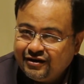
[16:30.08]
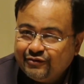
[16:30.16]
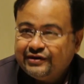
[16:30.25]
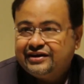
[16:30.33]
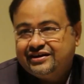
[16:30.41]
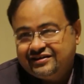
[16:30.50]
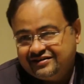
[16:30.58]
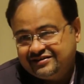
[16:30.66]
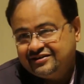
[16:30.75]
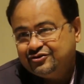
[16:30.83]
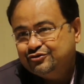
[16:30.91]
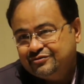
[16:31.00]
awakened
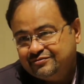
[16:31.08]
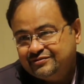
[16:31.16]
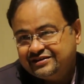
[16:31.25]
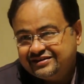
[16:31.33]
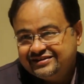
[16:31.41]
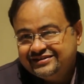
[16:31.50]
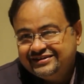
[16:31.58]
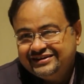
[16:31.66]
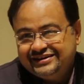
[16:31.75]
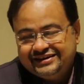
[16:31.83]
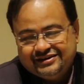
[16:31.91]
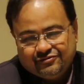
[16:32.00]
in a human being.
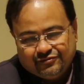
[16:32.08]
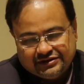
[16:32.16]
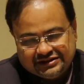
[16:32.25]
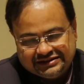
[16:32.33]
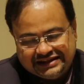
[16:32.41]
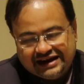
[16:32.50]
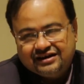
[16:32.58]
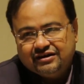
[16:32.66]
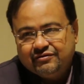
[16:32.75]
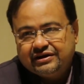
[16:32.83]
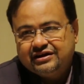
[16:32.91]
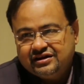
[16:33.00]
When that
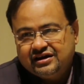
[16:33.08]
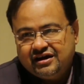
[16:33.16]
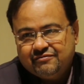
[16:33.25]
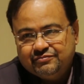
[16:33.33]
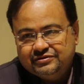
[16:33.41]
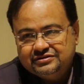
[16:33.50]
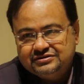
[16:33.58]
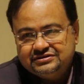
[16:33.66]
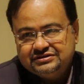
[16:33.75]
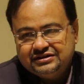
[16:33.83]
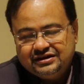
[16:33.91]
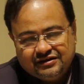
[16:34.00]
awakening
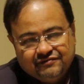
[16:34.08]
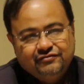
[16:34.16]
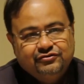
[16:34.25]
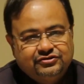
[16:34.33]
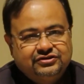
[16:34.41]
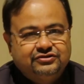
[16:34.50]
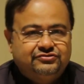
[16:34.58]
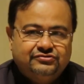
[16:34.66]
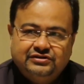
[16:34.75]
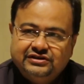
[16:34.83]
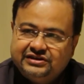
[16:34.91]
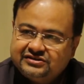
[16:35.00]
happens, a revolution
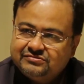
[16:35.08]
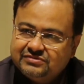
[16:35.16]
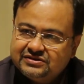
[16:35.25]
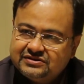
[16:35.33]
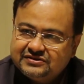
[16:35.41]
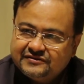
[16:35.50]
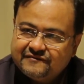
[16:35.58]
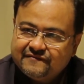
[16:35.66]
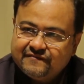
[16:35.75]
truly takes place.